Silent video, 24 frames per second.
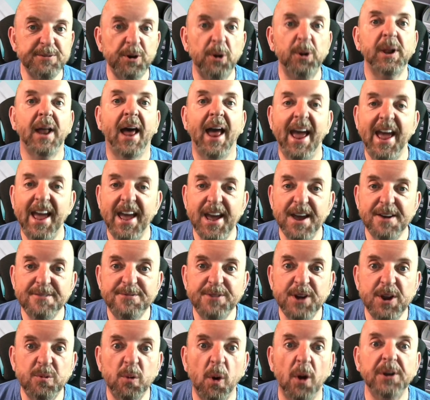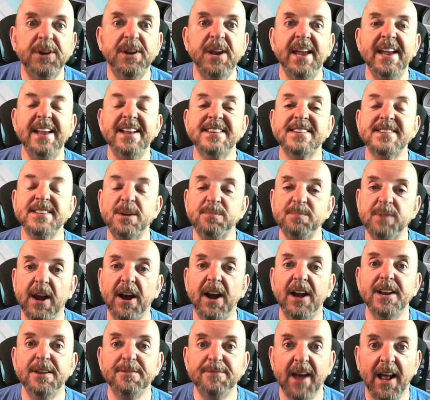of all, everyone needs some
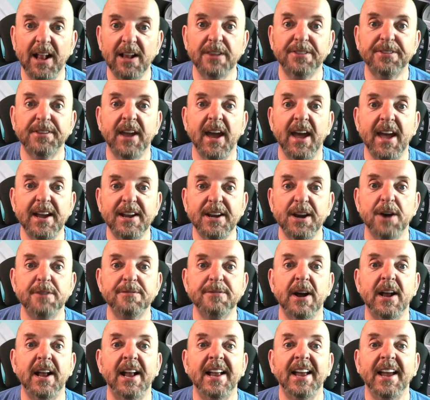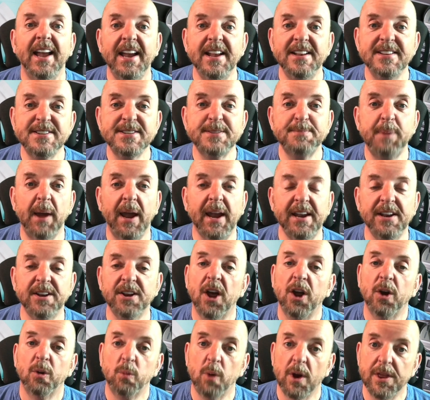kind of healthcare cover in Spain,
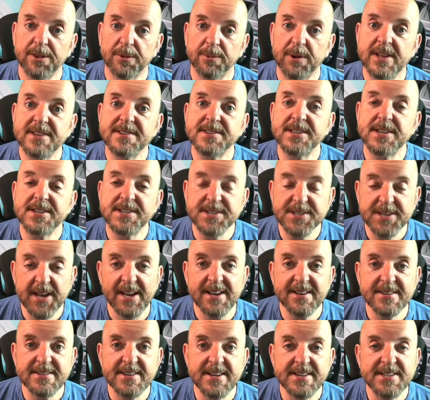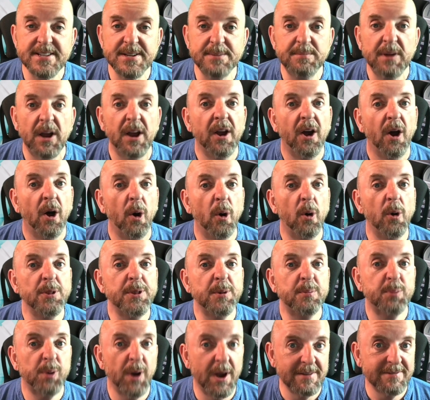whether it's the state system or
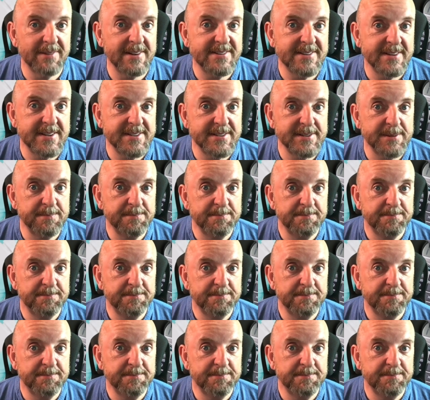the private system.